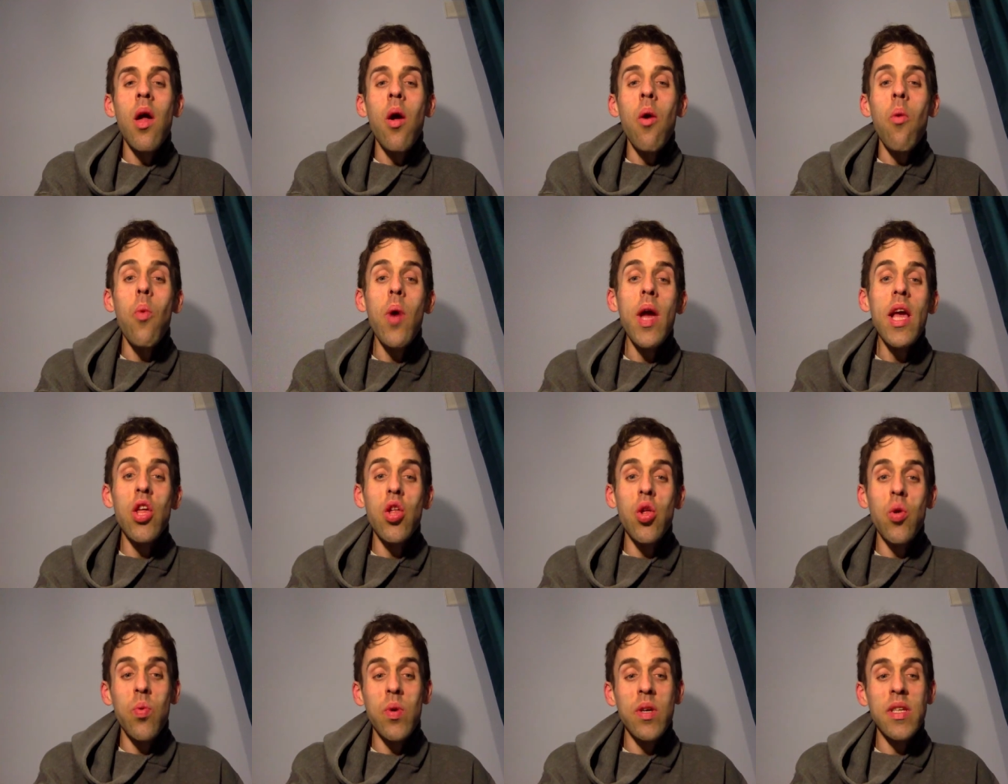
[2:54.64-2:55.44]

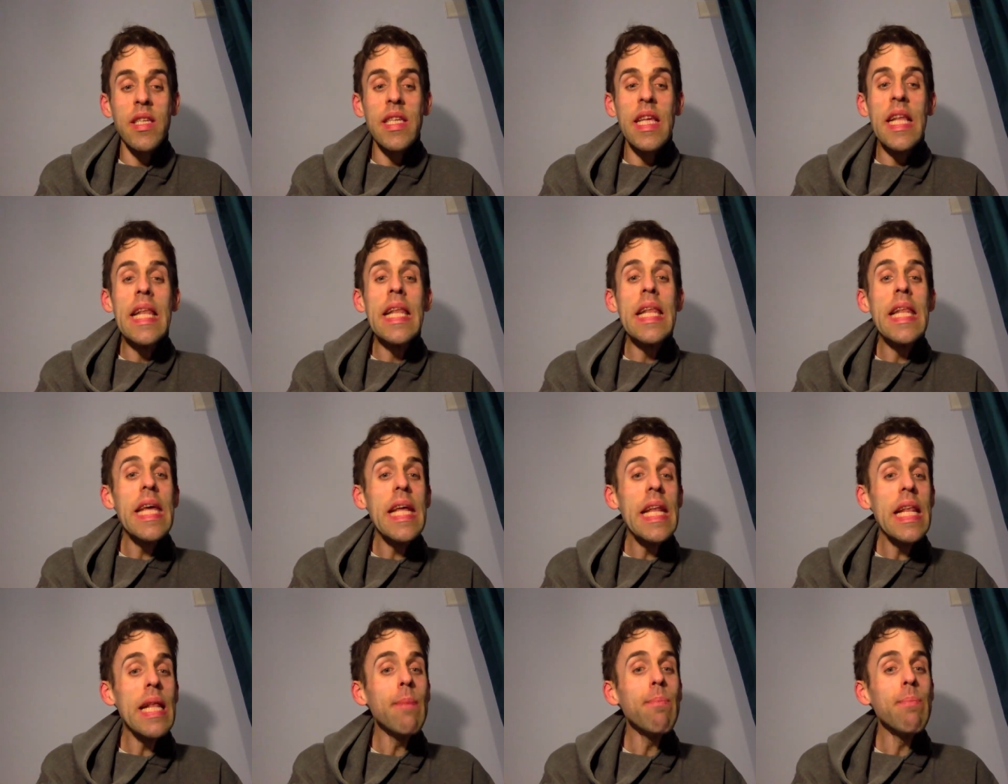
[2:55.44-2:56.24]
which was a
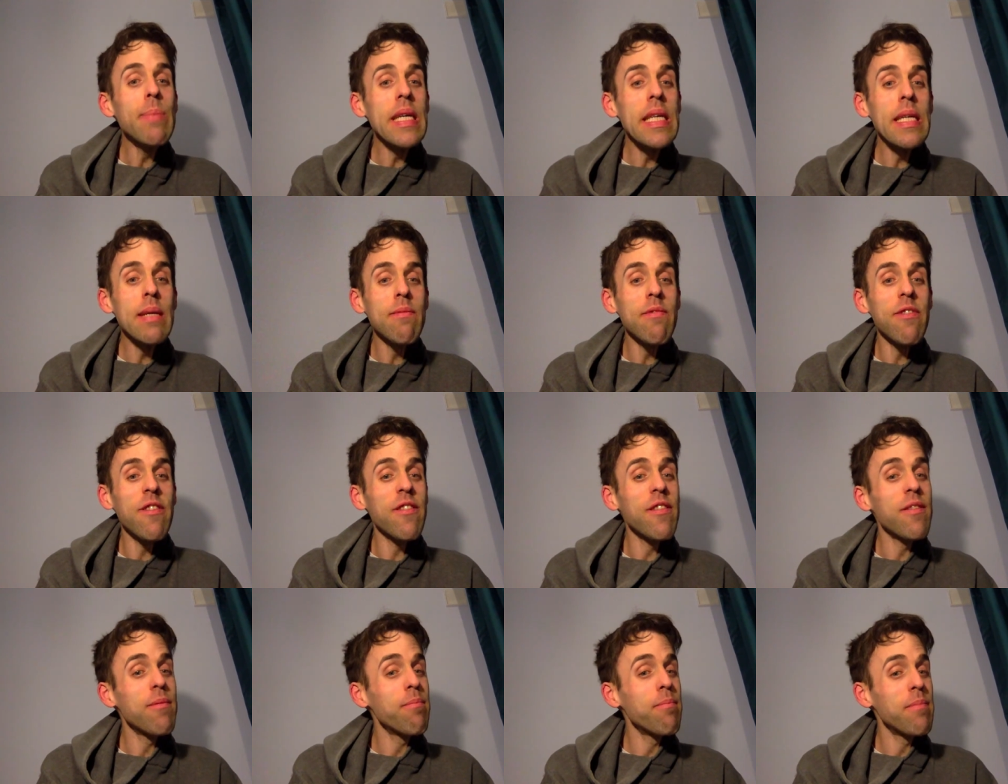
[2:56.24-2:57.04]
little bit of
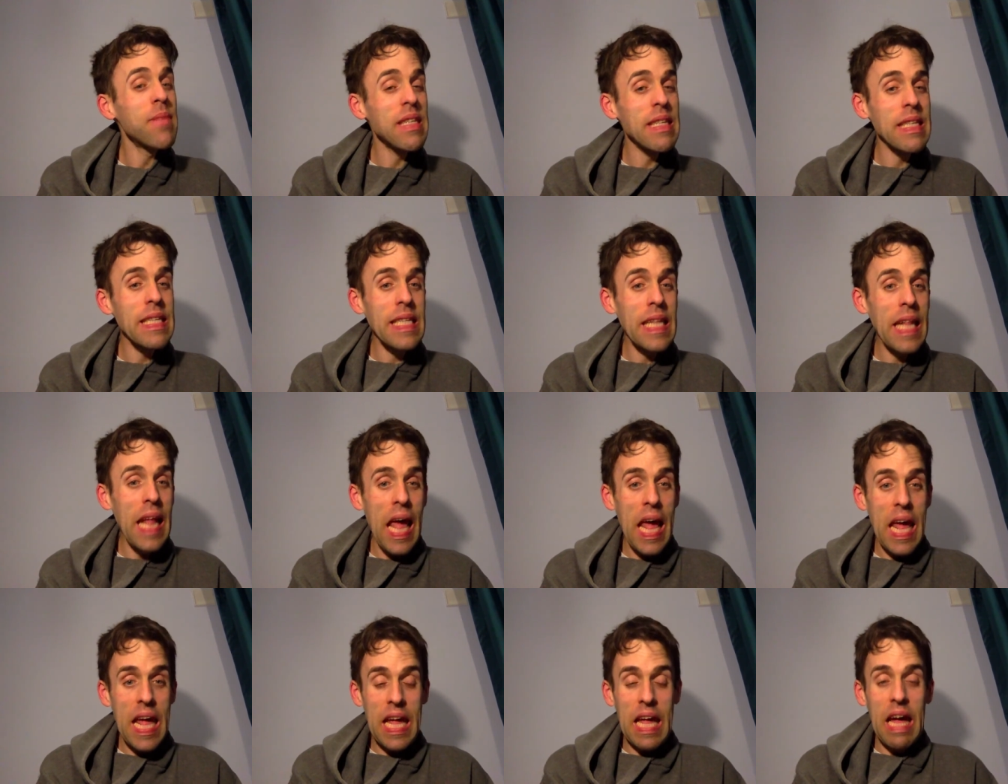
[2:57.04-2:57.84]
a
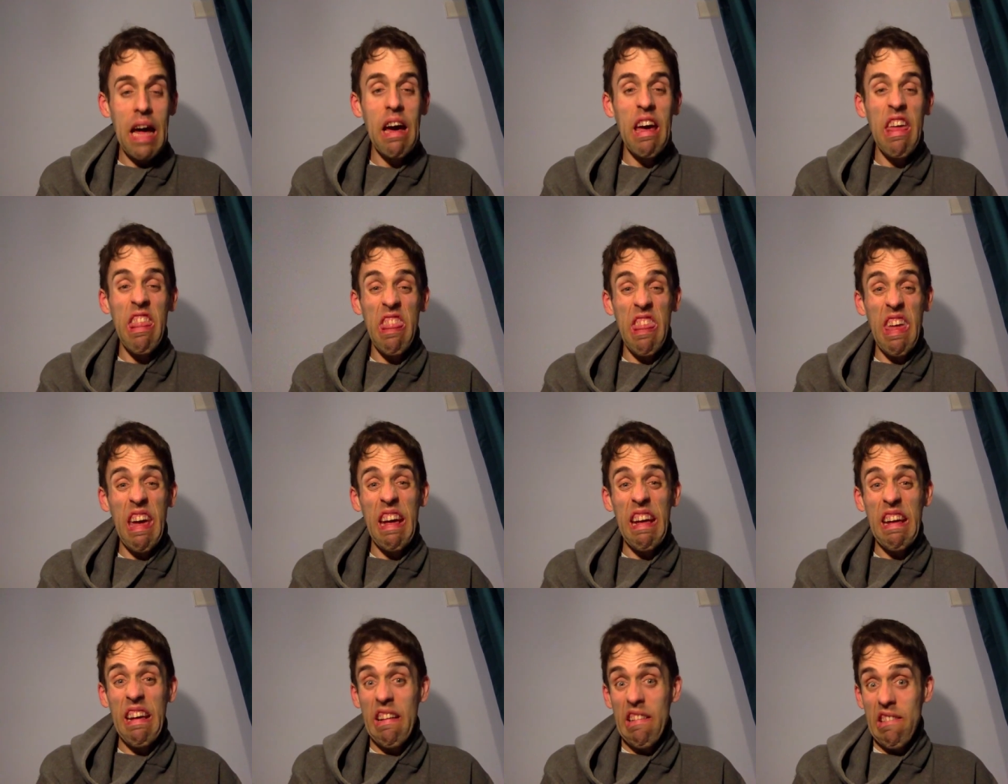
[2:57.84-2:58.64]
mistake, I
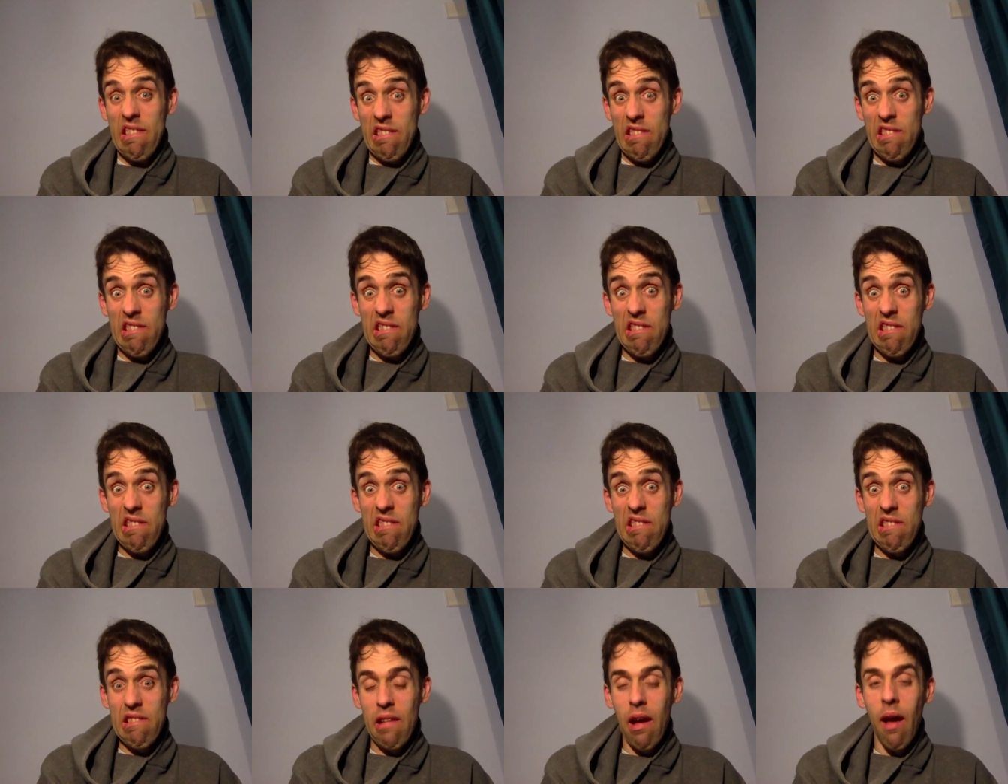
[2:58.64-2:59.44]
think.
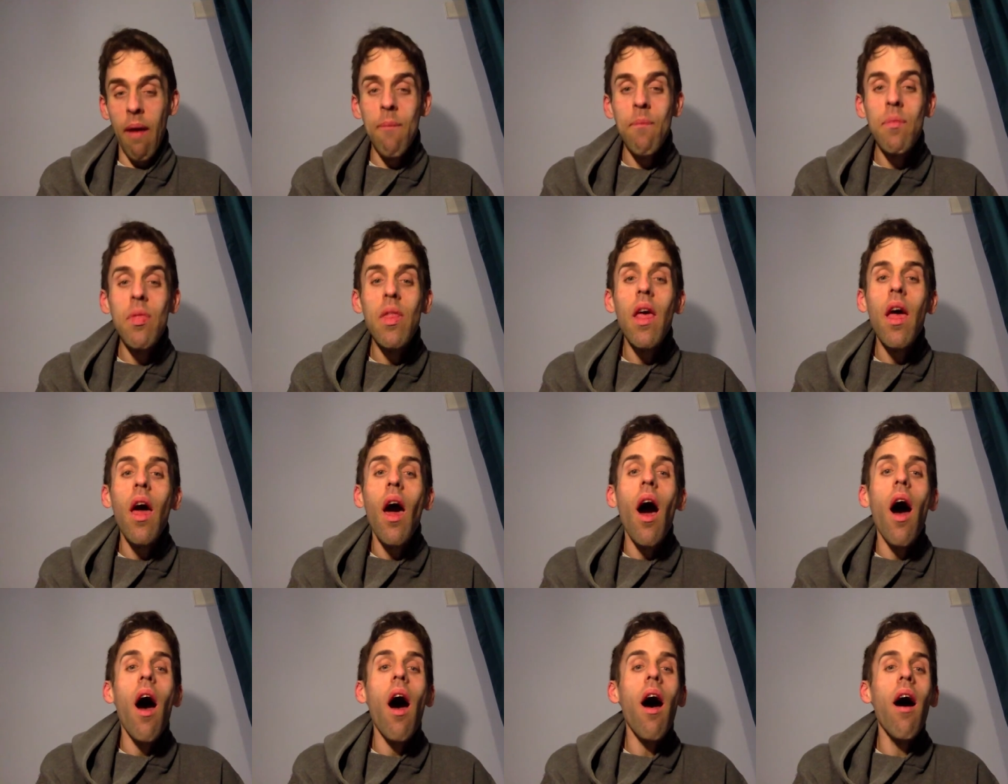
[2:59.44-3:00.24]
Mm.
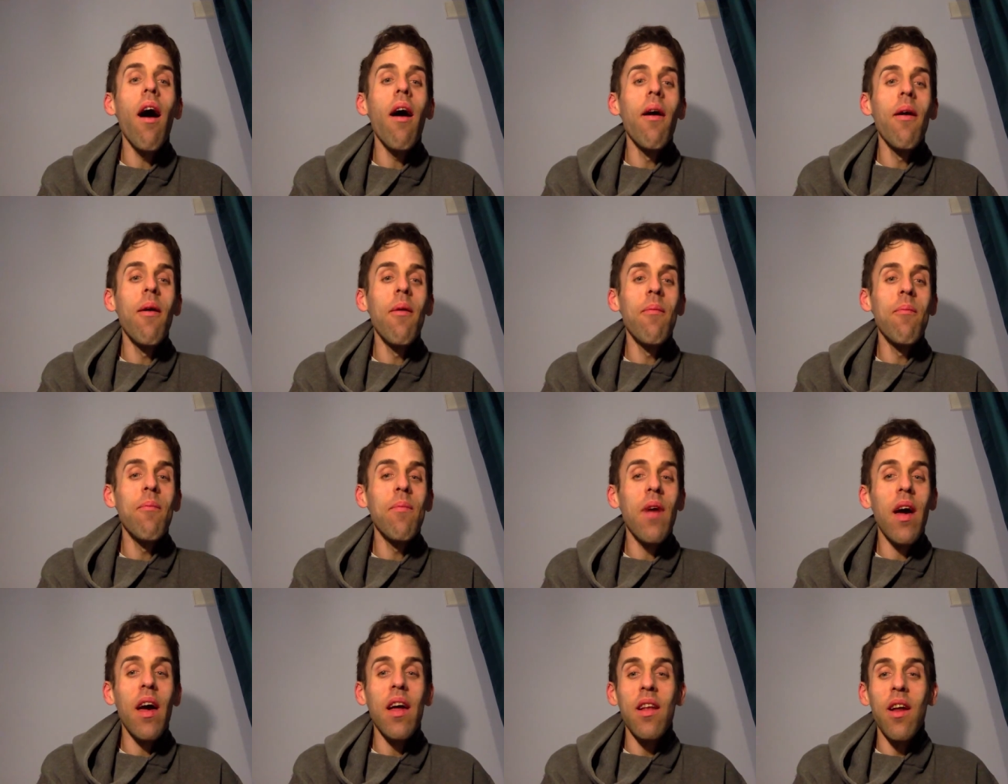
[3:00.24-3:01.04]

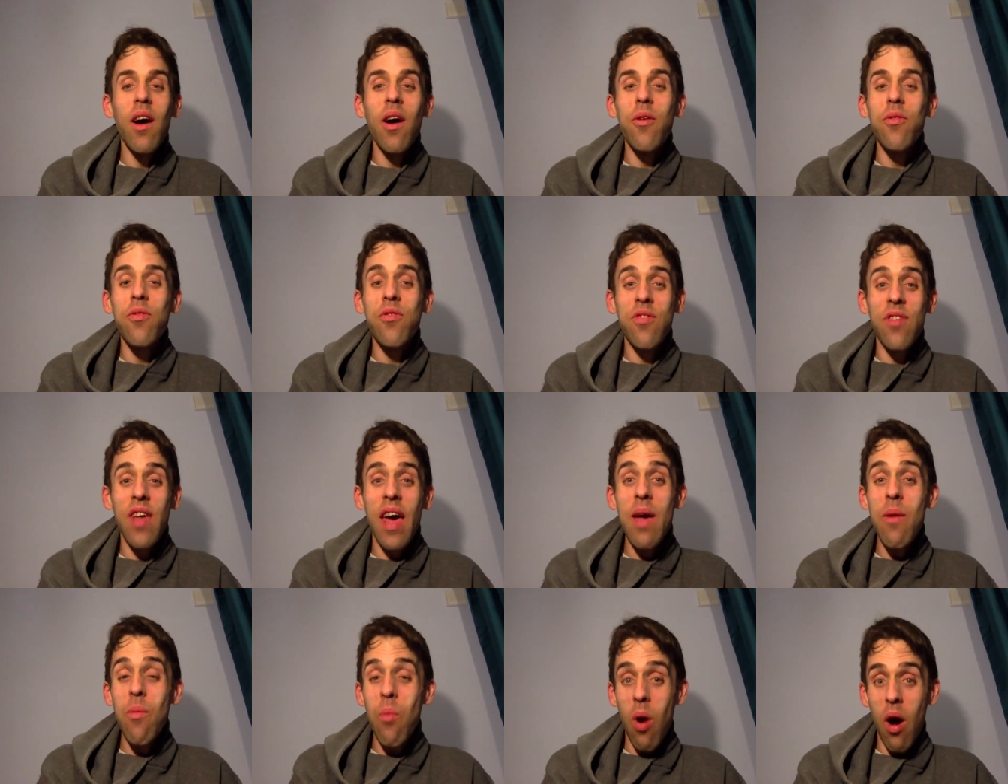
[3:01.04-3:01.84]
Um, and I'll
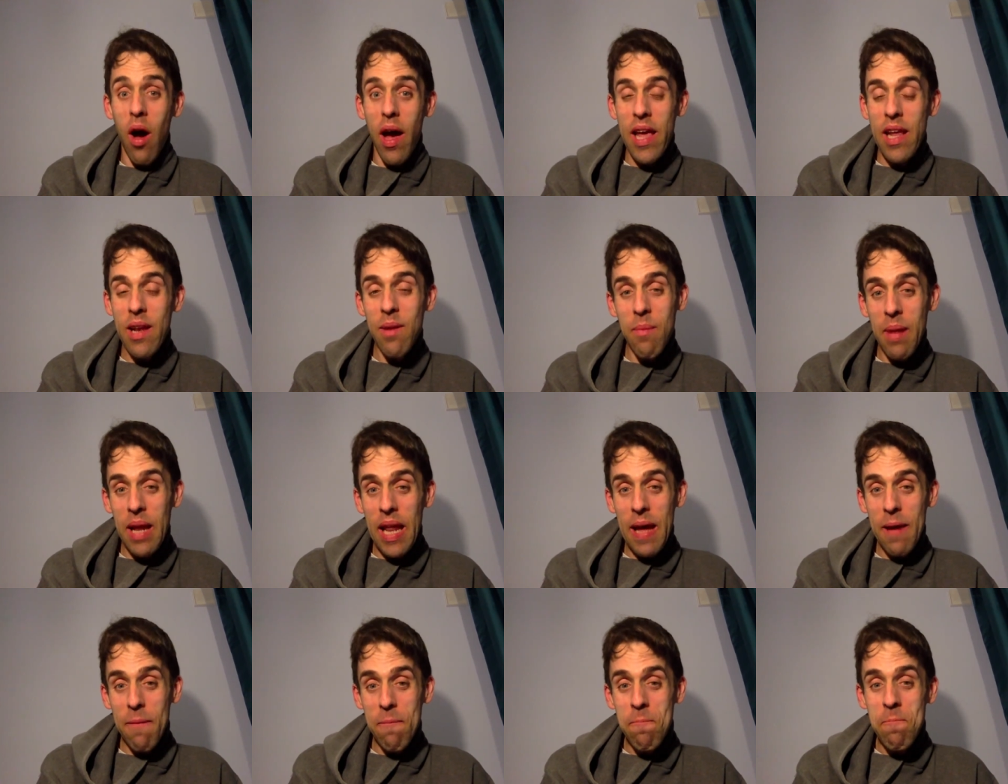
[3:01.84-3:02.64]
say why in a
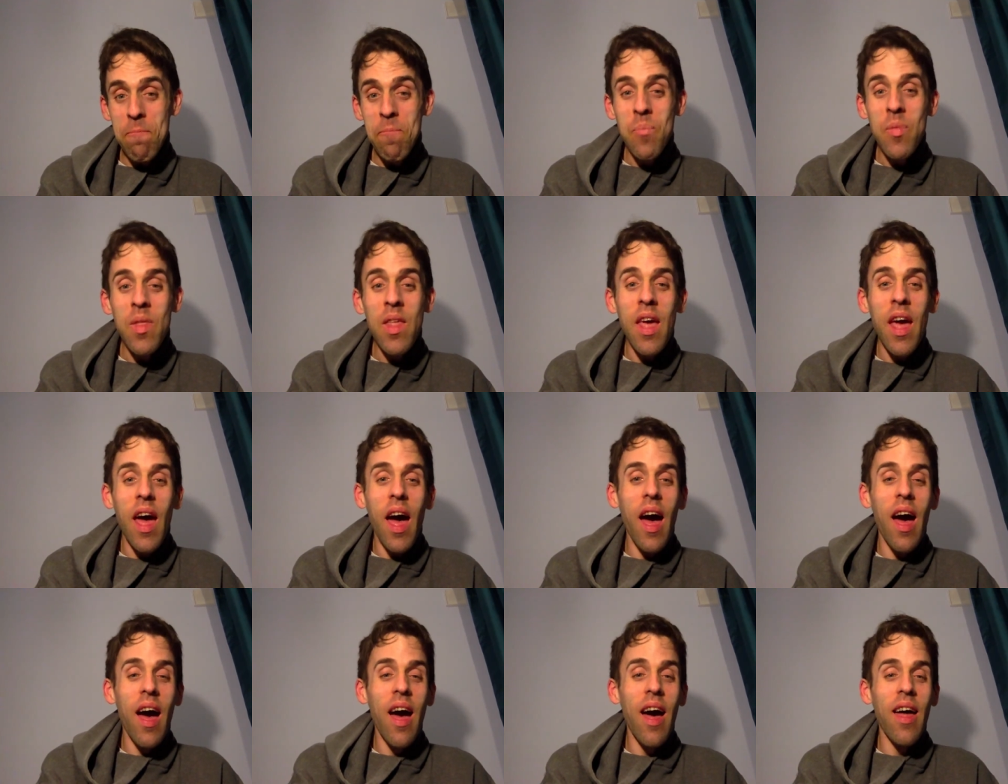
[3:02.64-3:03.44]
minute.
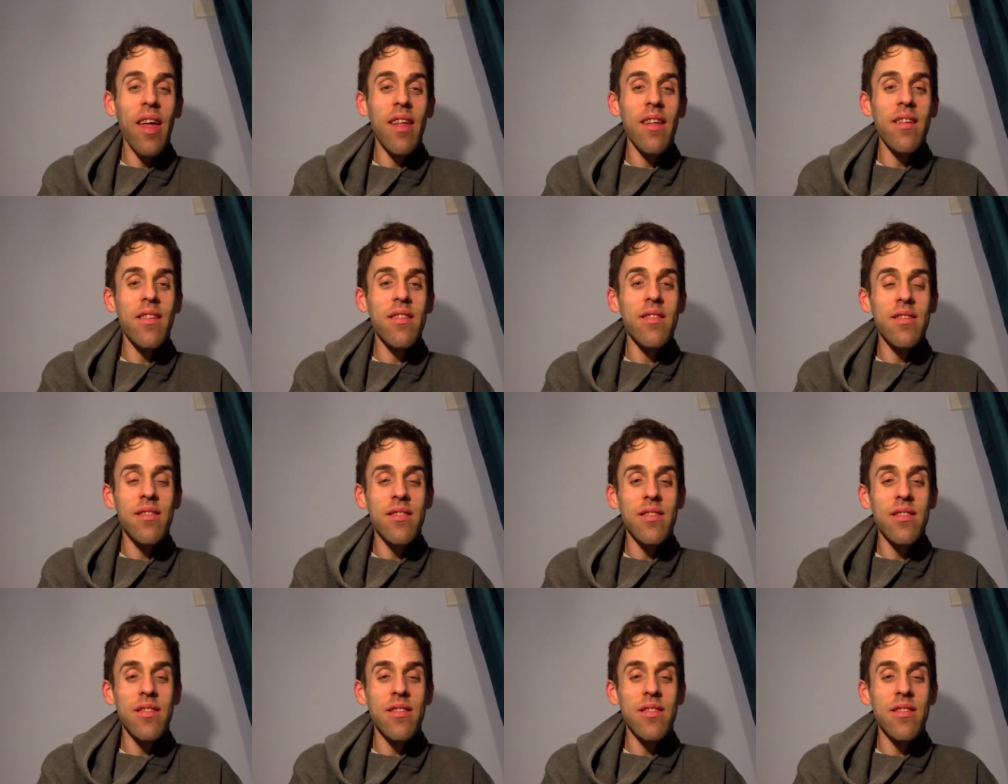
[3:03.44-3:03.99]
And